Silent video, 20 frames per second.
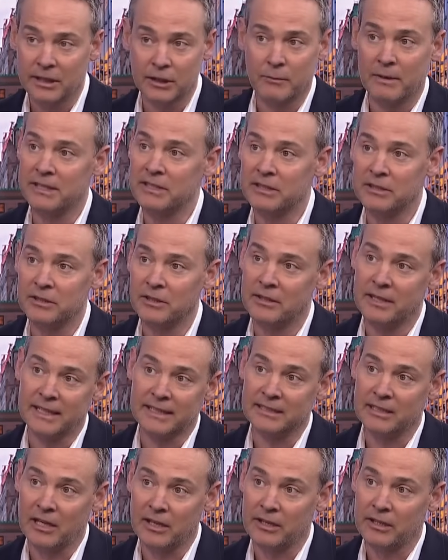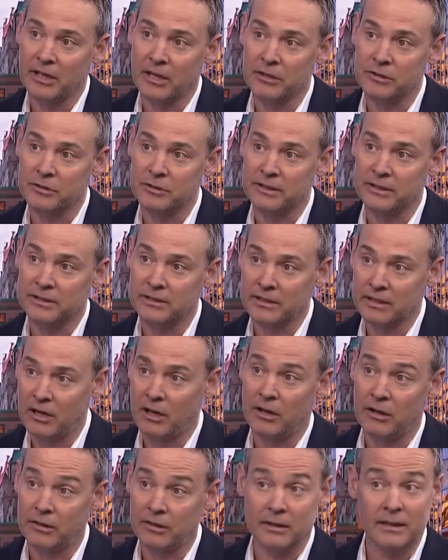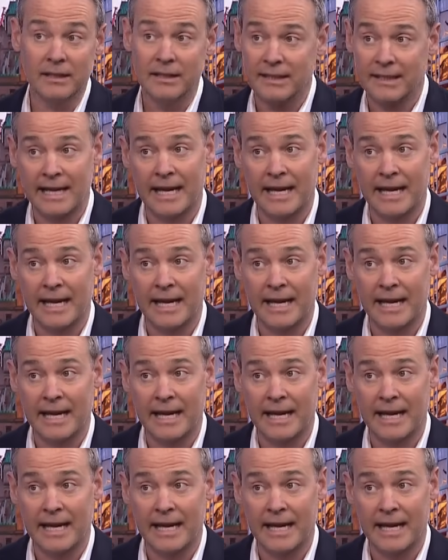The US can do things other countries can't.